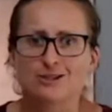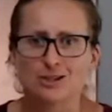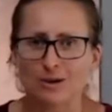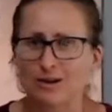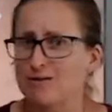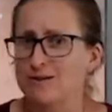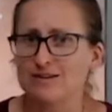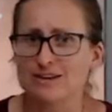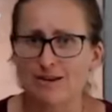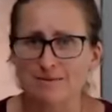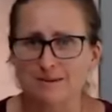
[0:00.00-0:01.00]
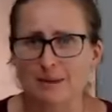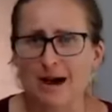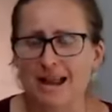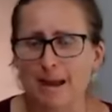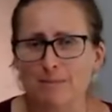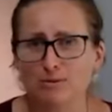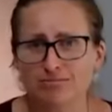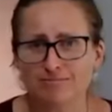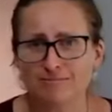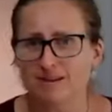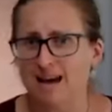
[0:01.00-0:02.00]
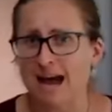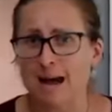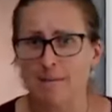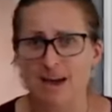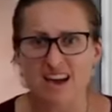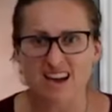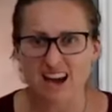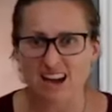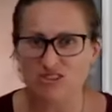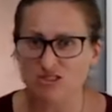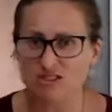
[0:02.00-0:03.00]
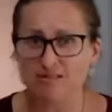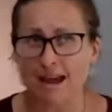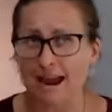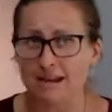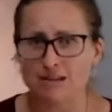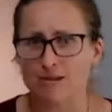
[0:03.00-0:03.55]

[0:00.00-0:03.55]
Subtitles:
250 grams of pineapple, 180